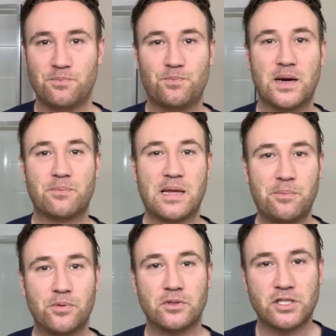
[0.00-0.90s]
but
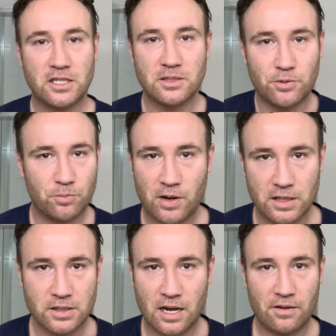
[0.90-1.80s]
people judge a book by
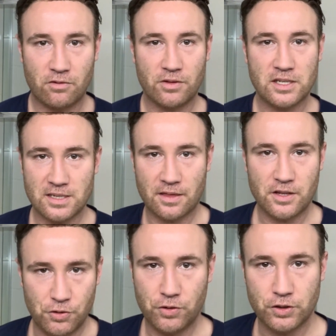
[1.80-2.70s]
its cover, and there's
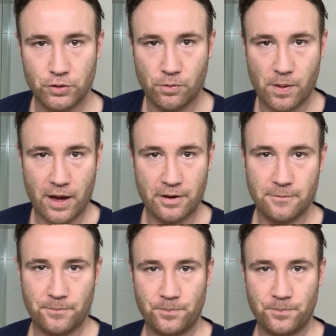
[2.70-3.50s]
nothing you can do about it.